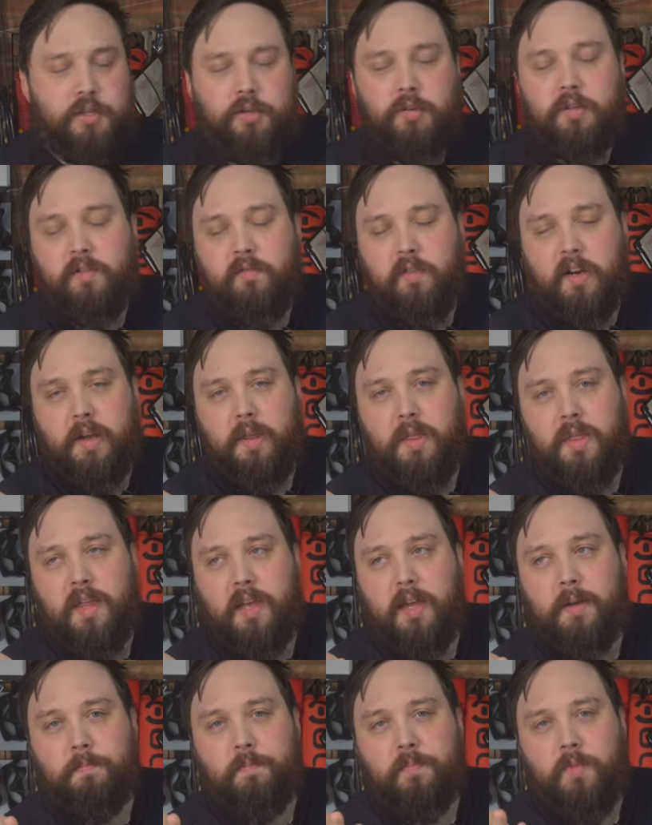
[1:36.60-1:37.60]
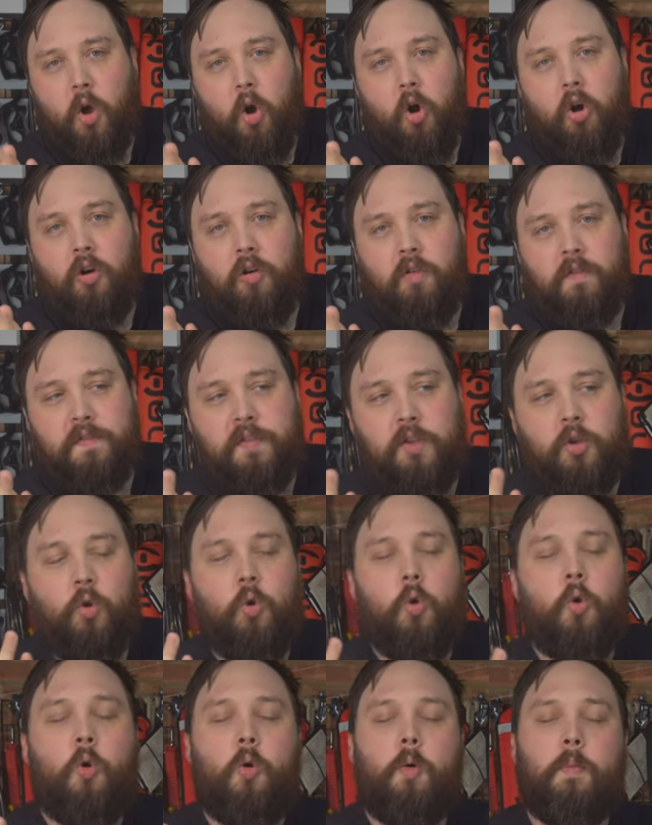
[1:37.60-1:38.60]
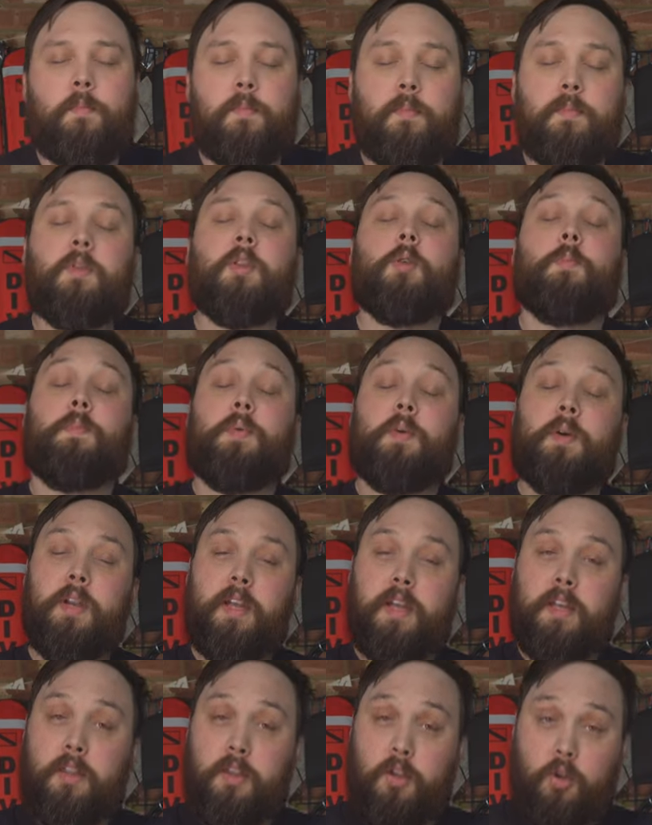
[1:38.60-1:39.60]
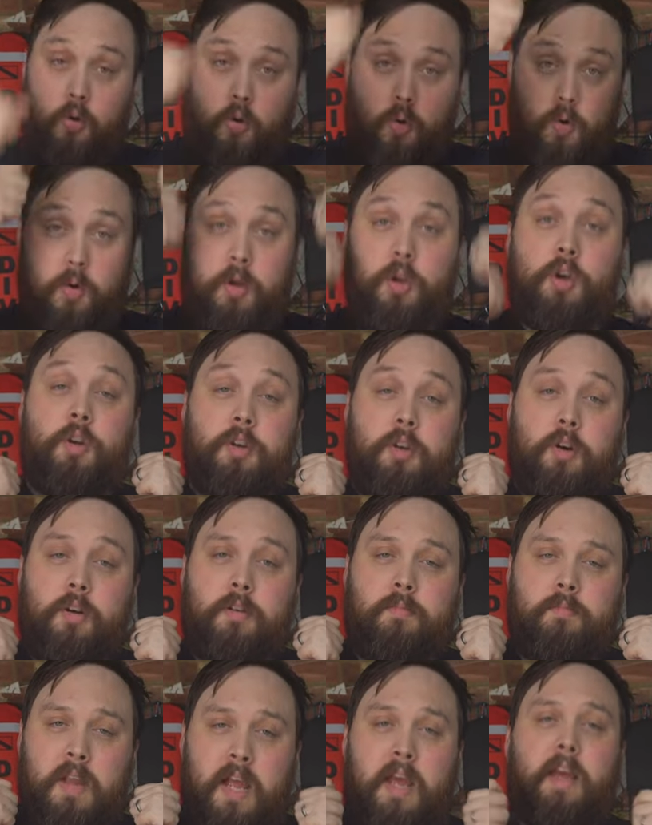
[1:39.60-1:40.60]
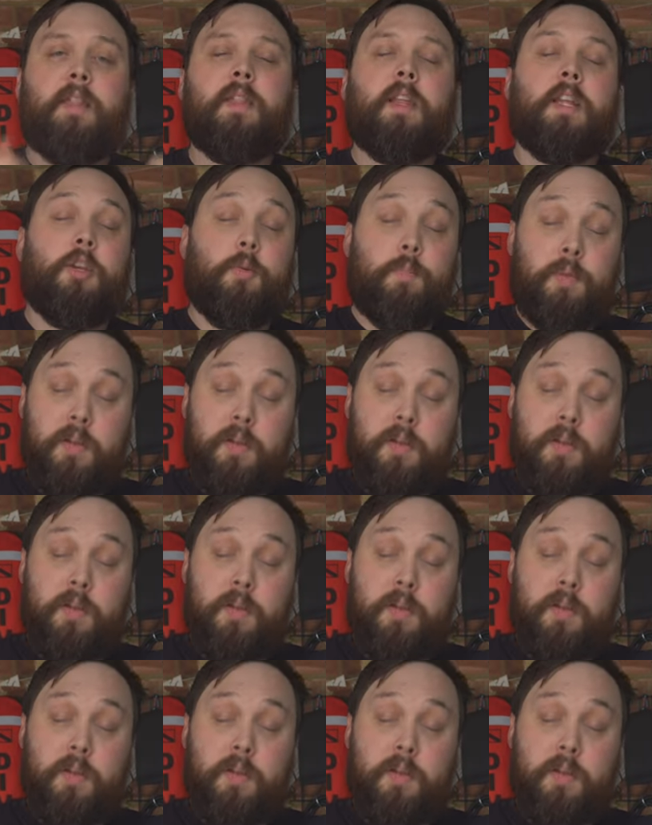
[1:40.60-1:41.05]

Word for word: doing the right thing of your you're putting your hood on, then you're